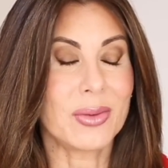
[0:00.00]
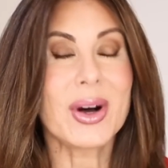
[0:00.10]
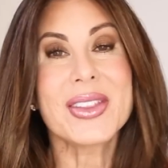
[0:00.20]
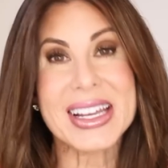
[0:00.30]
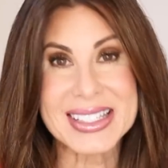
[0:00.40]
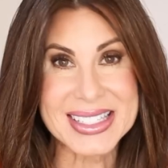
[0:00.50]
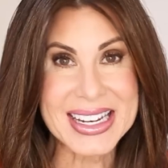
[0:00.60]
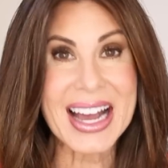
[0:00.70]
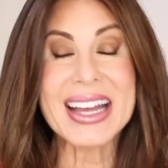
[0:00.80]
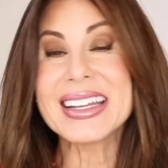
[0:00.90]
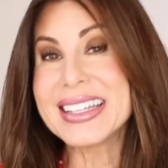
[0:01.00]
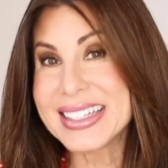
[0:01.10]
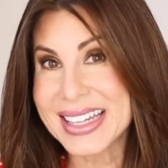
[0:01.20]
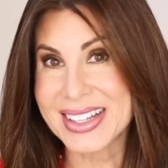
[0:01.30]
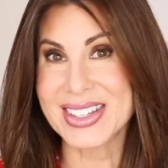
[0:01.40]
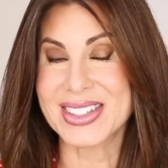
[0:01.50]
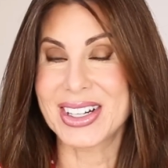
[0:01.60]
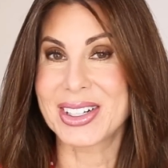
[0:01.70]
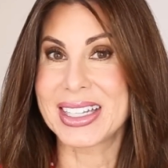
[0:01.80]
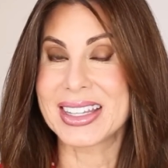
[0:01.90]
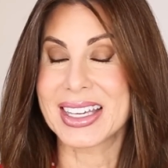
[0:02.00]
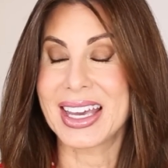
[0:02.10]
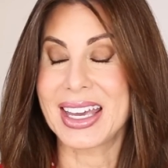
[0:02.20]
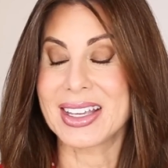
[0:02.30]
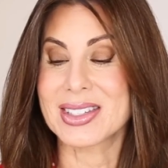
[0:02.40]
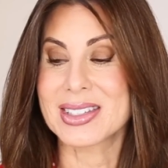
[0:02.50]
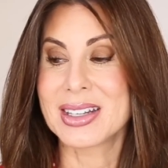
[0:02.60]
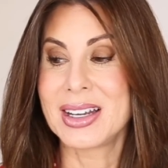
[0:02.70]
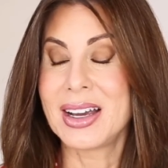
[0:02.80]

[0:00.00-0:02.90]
Well, that's not necessarily the case.